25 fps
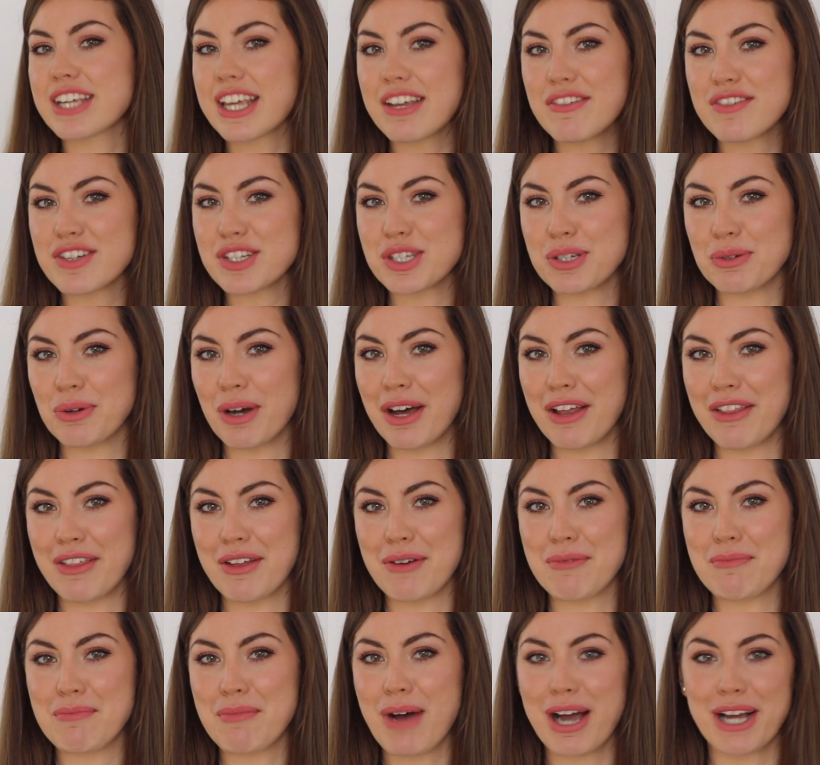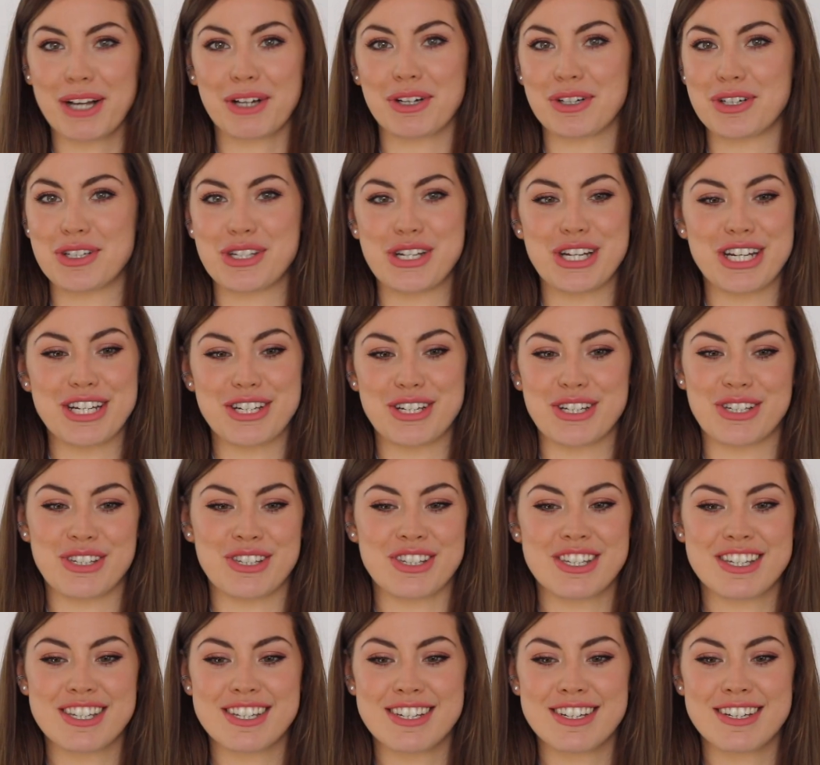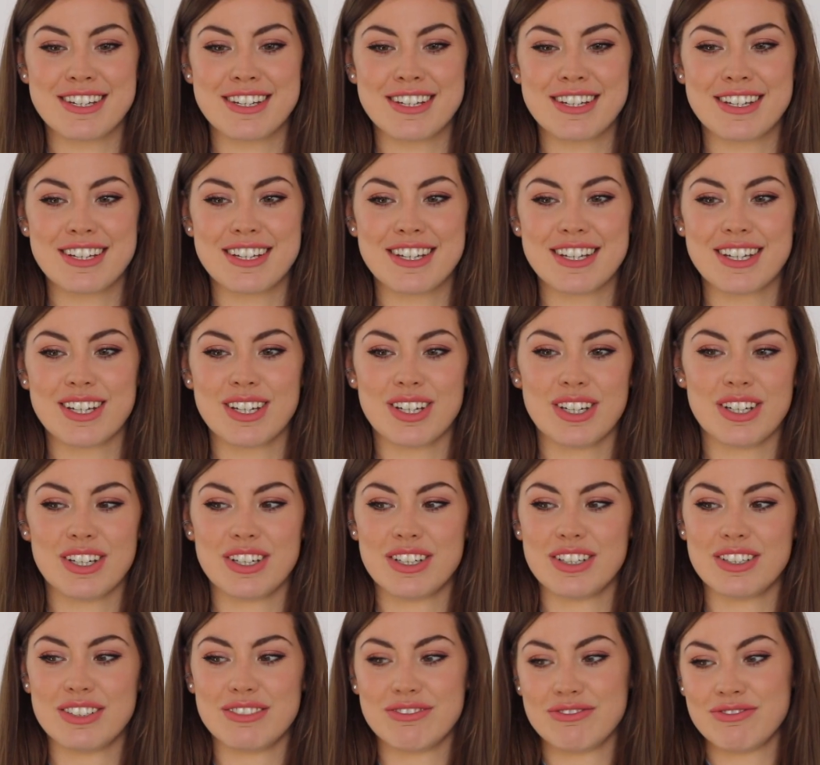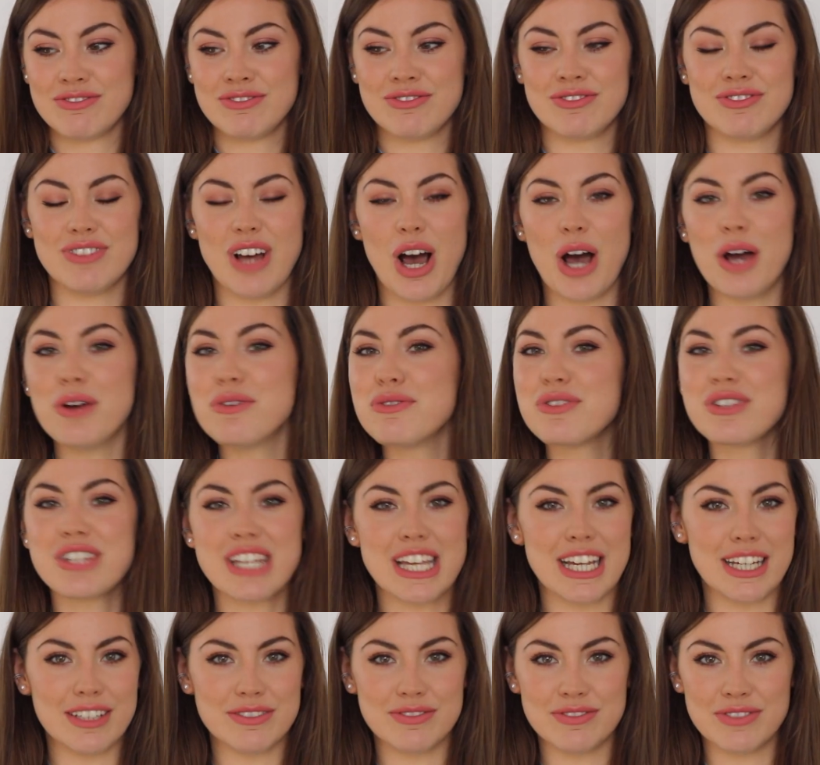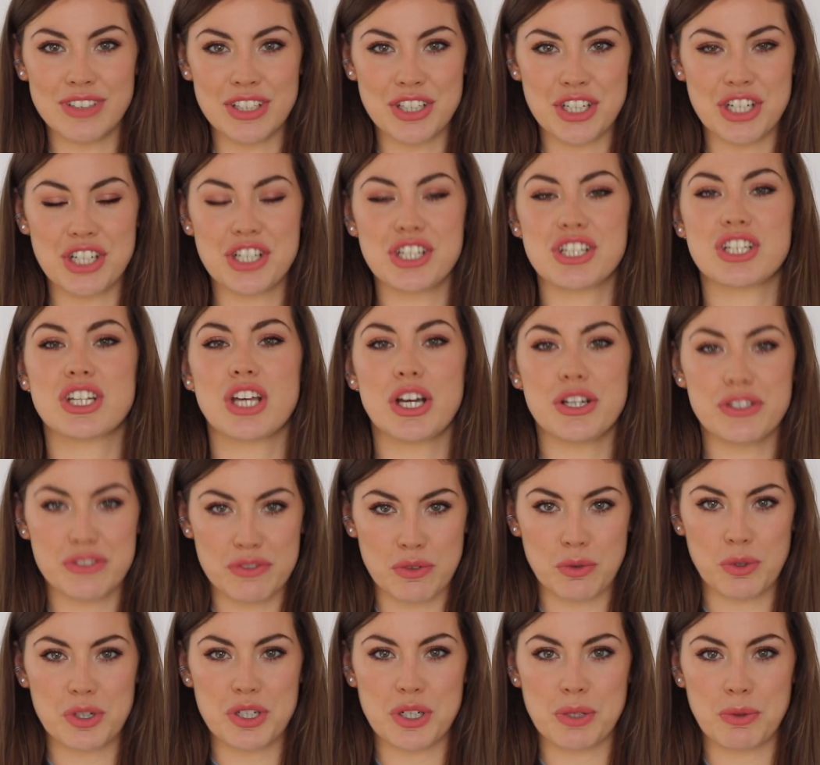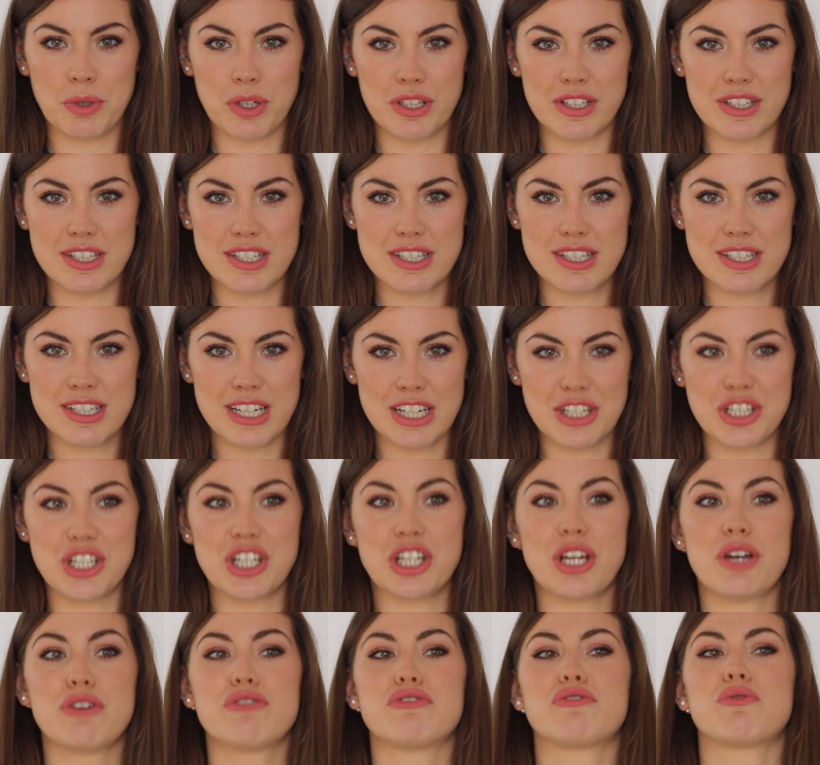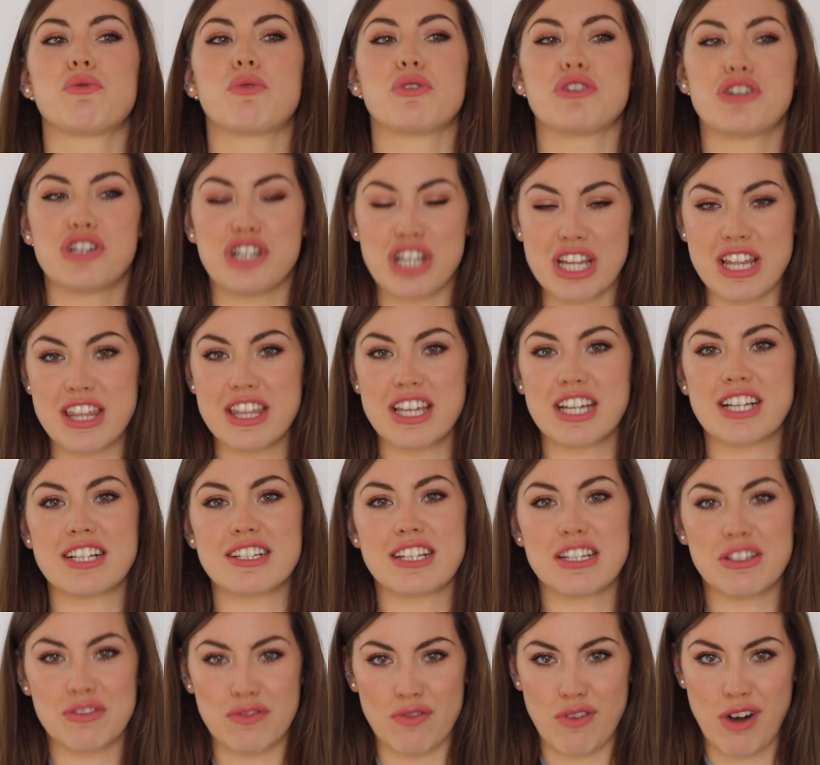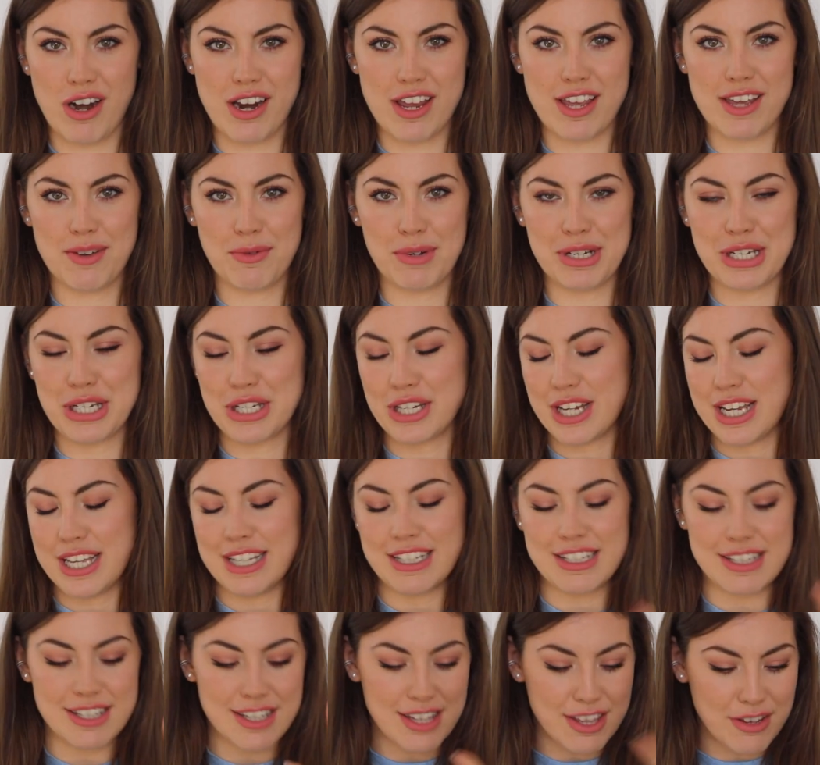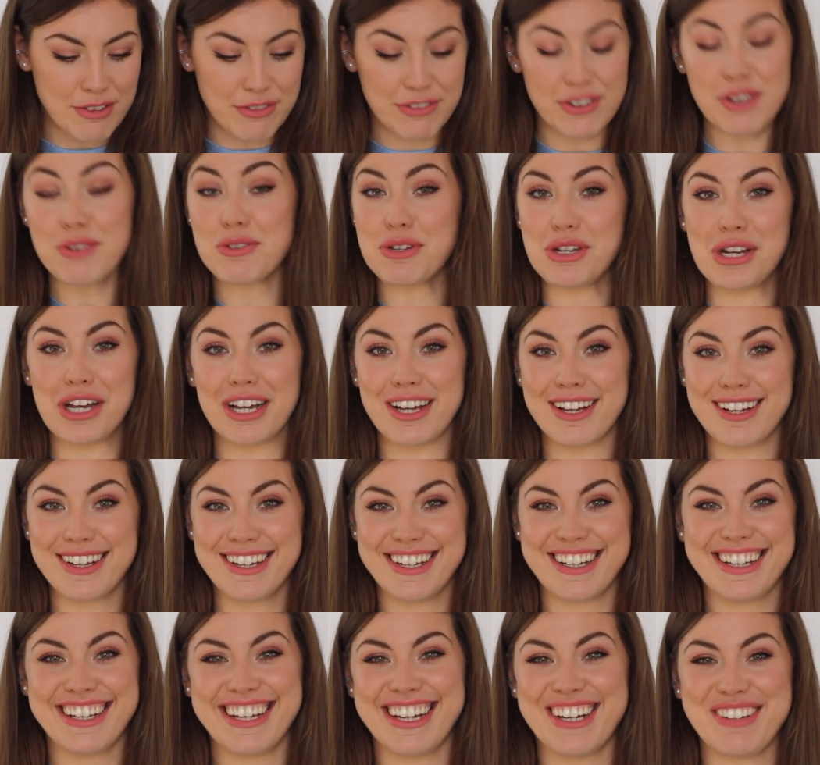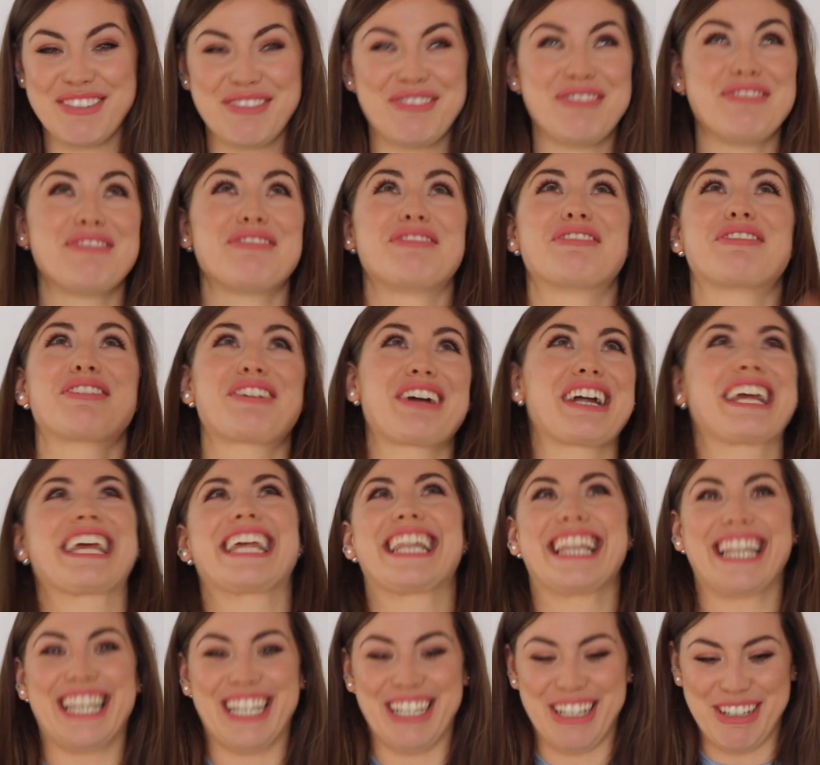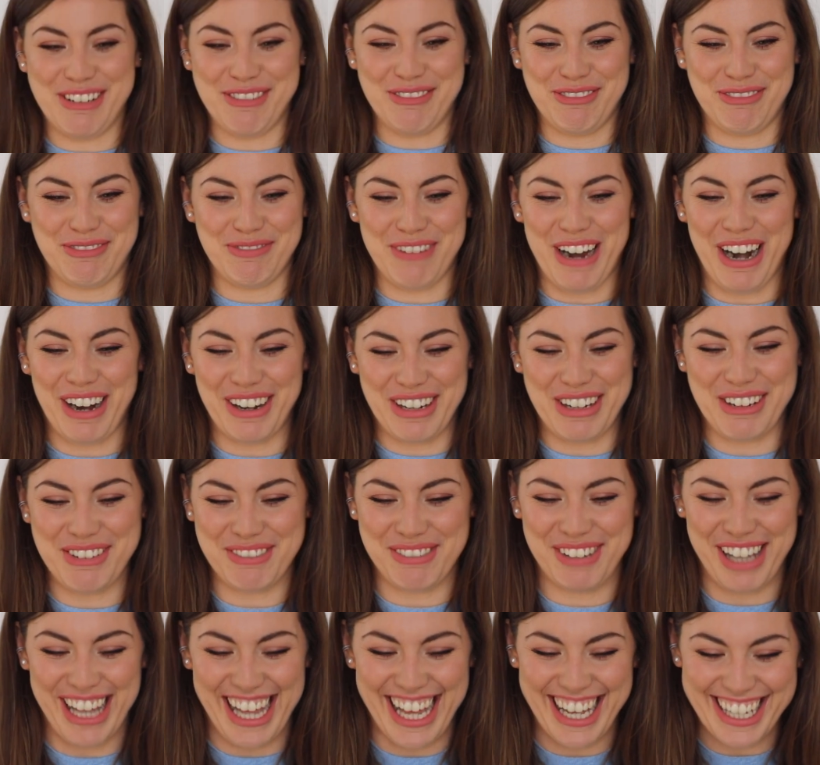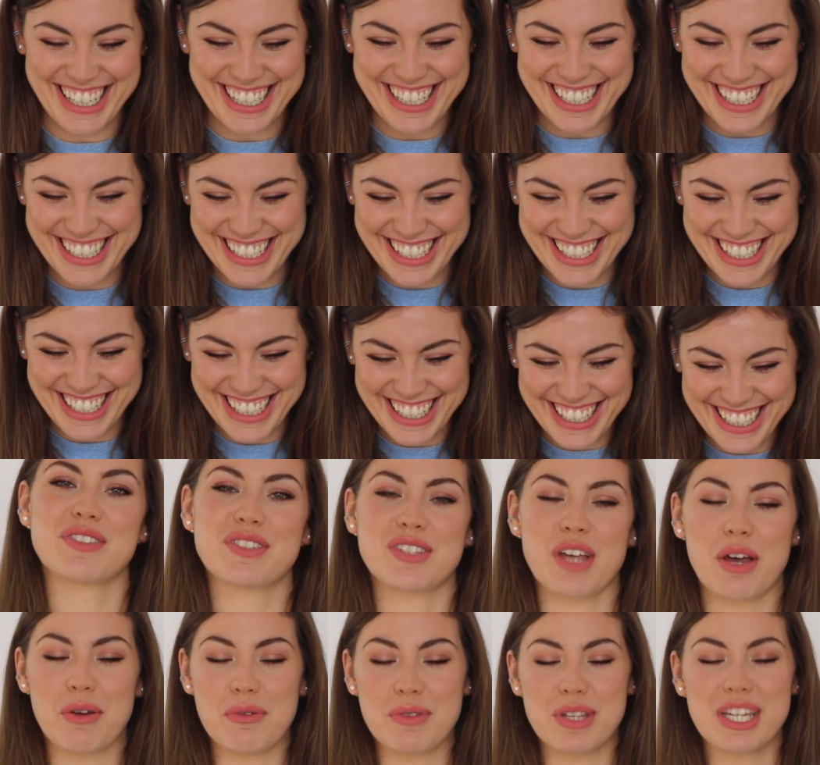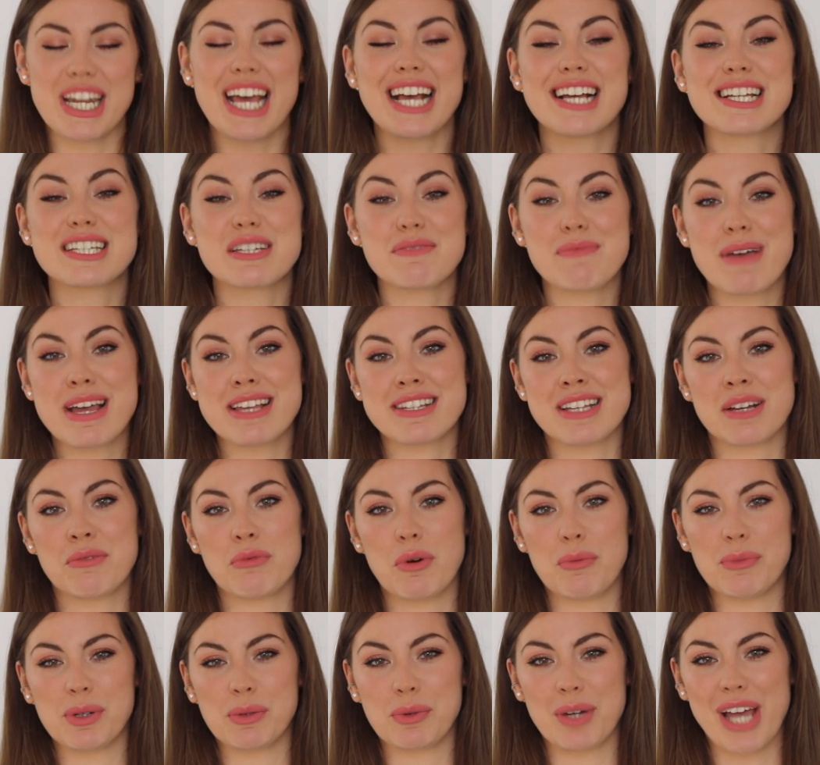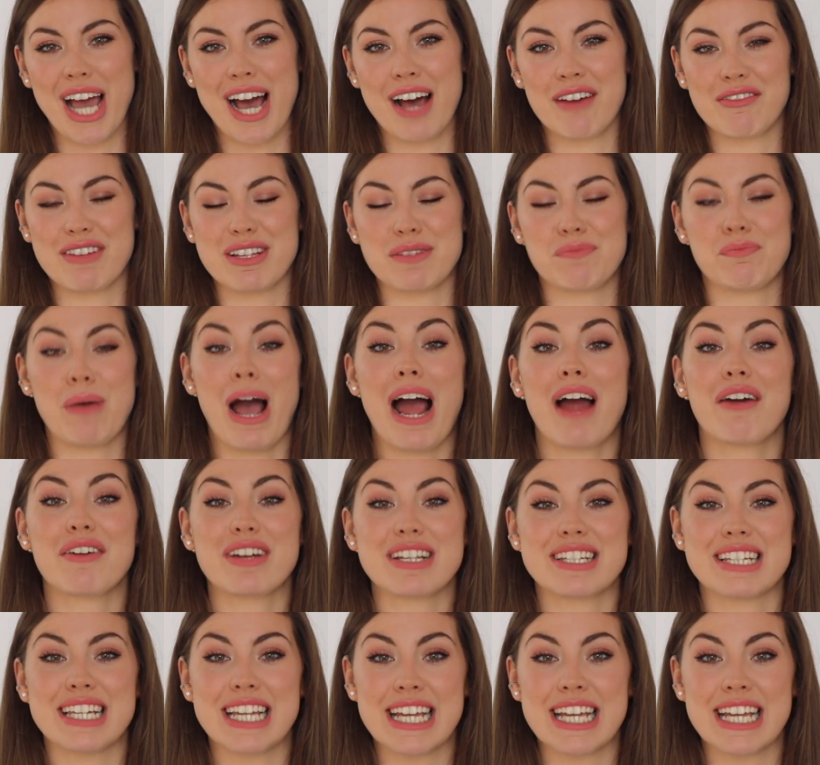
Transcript: to give it to her that, my God, she just owns it and she just goes for what she wants and she goes for what she thinks is right, which is the future. Freaking love Mhairi Black. So the next amazing woman we have is Paris